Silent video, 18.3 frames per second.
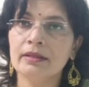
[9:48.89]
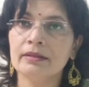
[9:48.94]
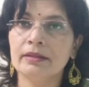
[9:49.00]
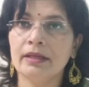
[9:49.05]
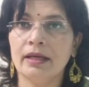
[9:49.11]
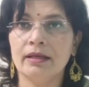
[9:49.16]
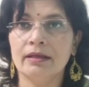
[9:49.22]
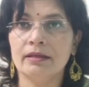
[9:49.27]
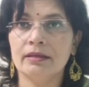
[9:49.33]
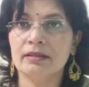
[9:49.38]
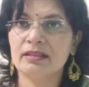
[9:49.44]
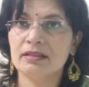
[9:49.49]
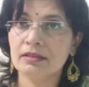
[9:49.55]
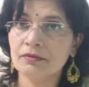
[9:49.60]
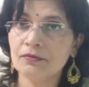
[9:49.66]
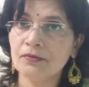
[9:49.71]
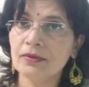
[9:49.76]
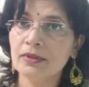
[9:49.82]
then
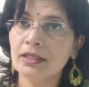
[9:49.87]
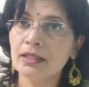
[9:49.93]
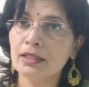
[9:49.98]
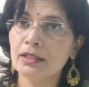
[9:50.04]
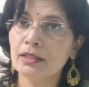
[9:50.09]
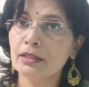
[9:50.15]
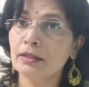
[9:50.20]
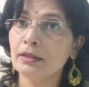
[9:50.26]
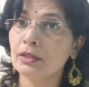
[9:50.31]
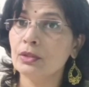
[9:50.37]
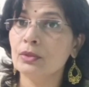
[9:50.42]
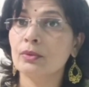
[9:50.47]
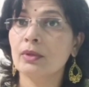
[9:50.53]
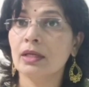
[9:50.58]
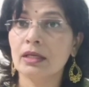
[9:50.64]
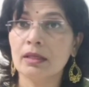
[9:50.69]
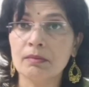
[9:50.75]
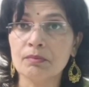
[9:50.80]
definitely you
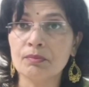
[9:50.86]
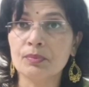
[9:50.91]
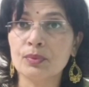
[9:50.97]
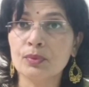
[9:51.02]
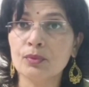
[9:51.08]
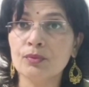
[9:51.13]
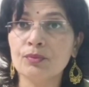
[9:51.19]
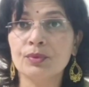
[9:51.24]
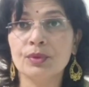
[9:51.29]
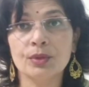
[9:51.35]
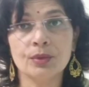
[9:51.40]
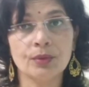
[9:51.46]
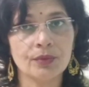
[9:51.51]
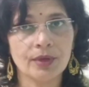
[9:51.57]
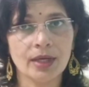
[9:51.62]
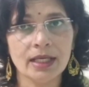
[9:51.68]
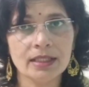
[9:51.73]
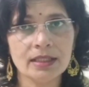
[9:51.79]
can improve your
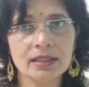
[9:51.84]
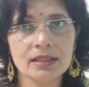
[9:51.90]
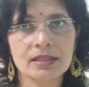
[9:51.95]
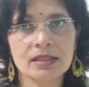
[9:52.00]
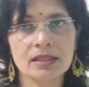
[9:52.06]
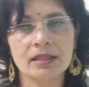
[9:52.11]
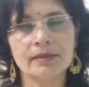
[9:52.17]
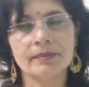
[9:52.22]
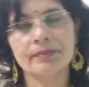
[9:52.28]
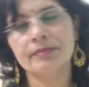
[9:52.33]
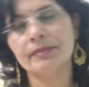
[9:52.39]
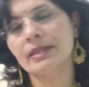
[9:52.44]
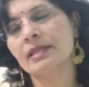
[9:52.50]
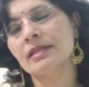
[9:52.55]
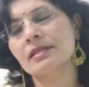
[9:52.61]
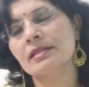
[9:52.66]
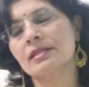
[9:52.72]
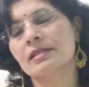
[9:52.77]
writing skill,
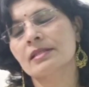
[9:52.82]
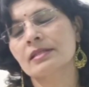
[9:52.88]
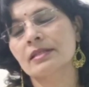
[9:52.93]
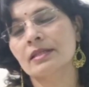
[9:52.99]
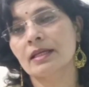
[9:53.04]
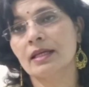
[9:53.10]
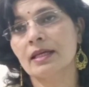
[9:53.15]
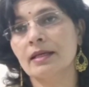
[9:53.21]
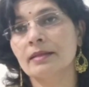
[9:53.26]
because